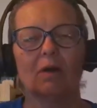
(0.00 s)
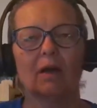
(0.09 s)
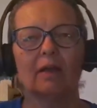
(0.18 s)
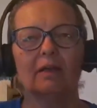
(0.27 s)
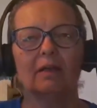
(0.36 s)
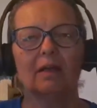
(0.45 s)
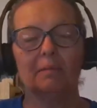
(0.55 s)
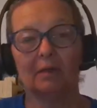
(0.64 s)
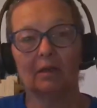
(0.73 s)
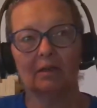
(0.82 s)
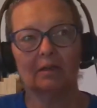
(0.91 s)
right? I
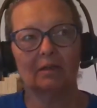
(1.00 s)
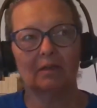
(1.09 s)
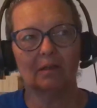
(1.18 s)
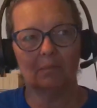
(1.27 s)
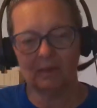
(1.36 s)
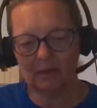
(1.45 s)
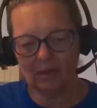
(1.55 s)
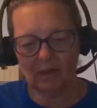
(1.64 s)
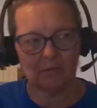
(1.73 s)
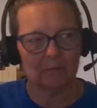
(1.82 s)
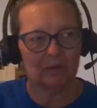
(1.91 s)
mean, not that and we
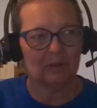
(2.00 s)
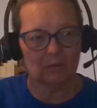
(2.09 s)
and we